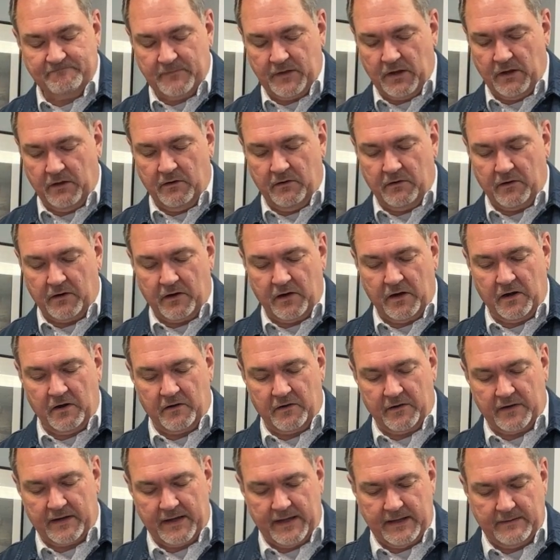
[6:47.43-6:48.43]
or a
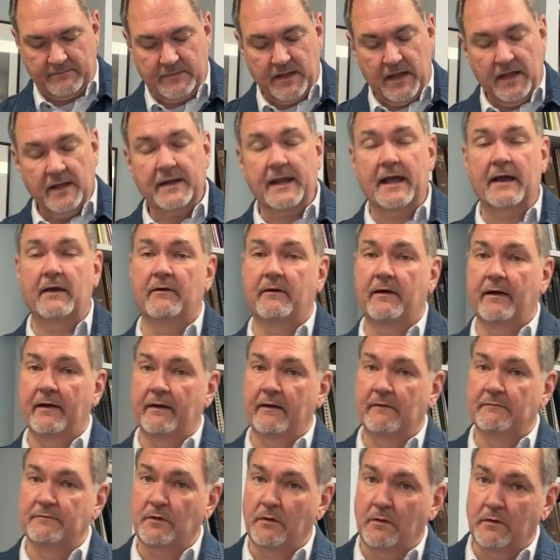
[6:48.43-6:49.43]
hurricane. Now,
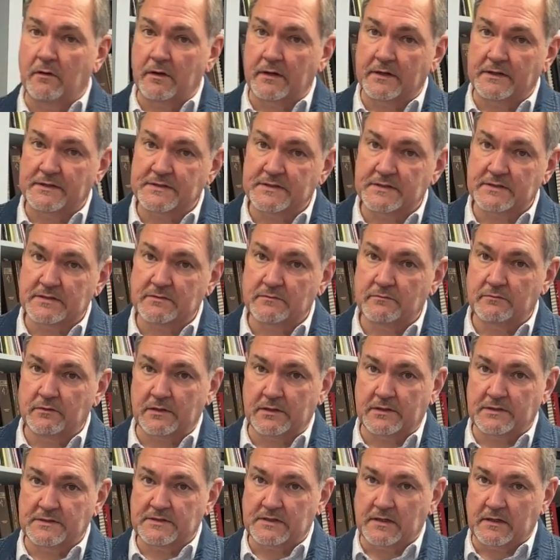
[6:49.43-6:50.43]
of course, we're
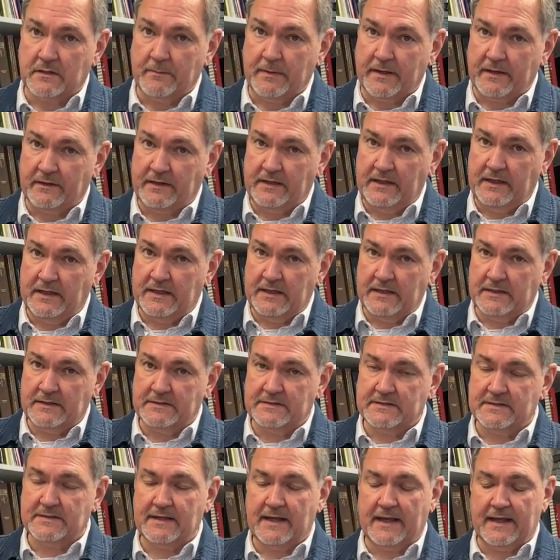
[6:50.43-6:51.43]
concerned about
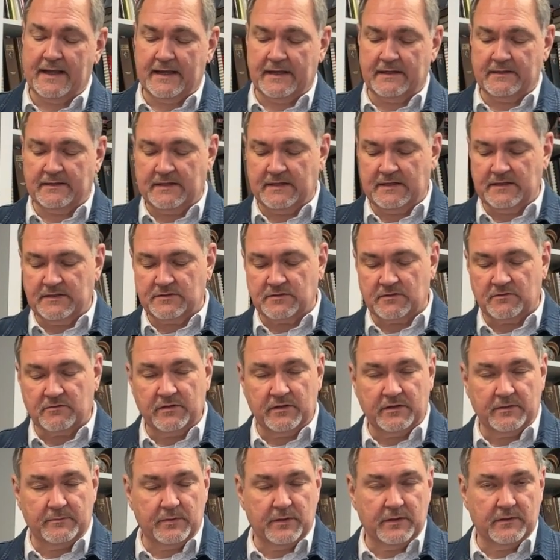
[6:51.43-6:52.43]
kids, and kids are
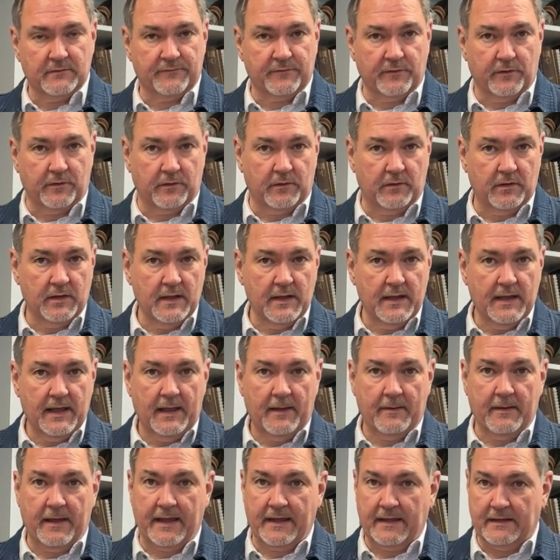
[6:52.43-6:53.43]
really beautiful
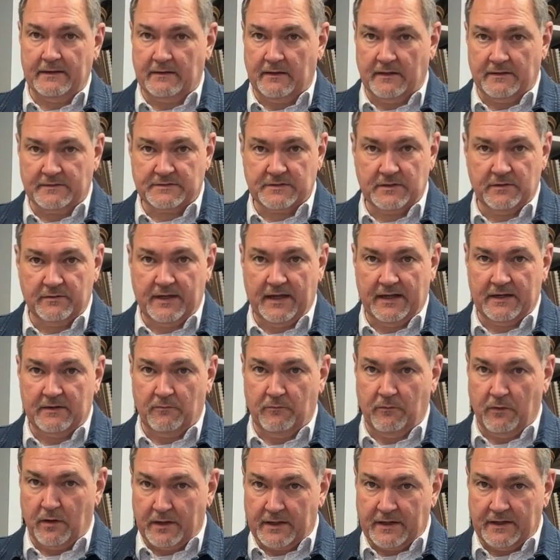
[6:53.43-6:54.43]
and also kind of
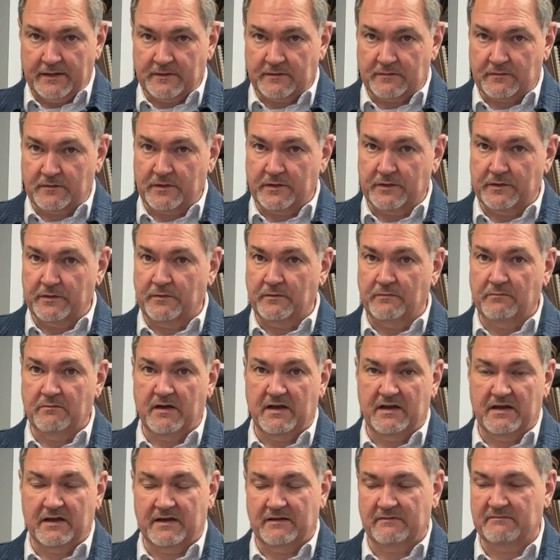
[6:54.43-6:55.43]
working through
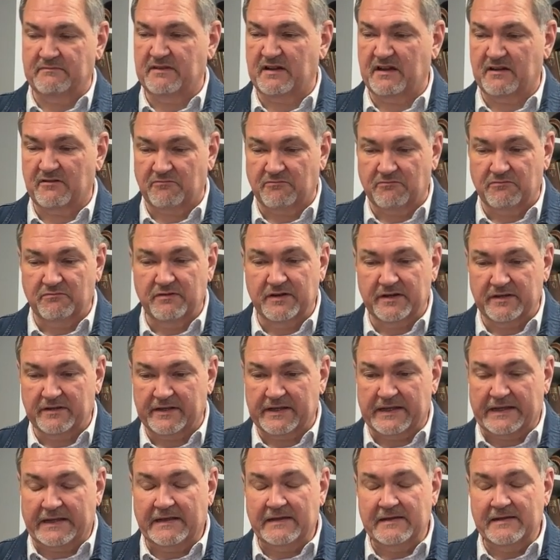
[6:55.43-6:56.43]
a
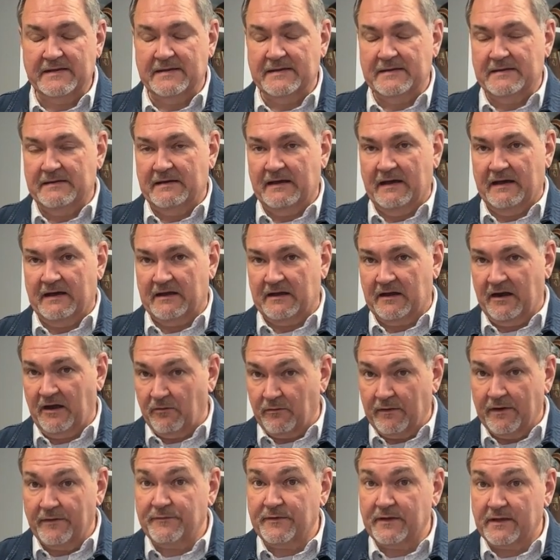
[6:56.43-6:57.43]
really
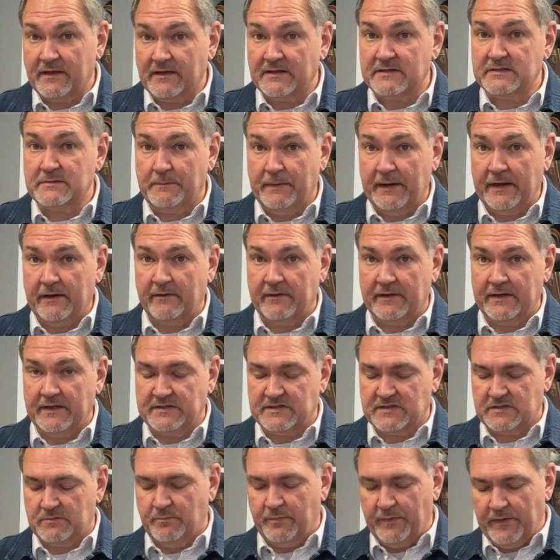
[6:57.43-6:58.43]
horrific
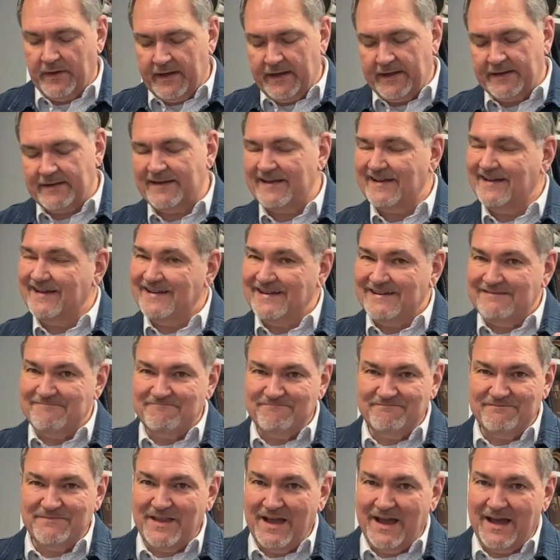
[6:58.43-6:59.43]
experience, but
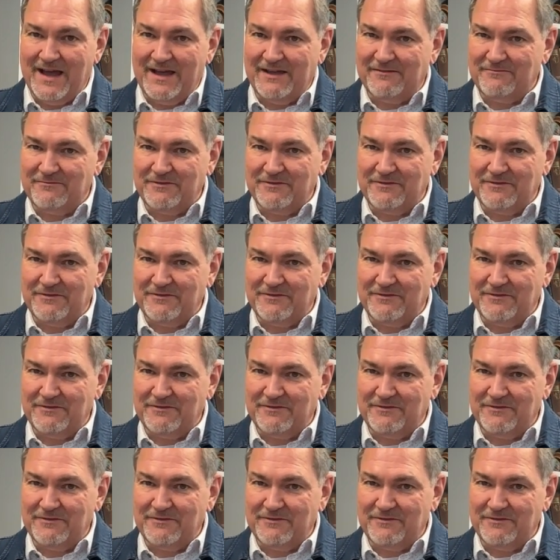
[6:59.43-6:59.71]
not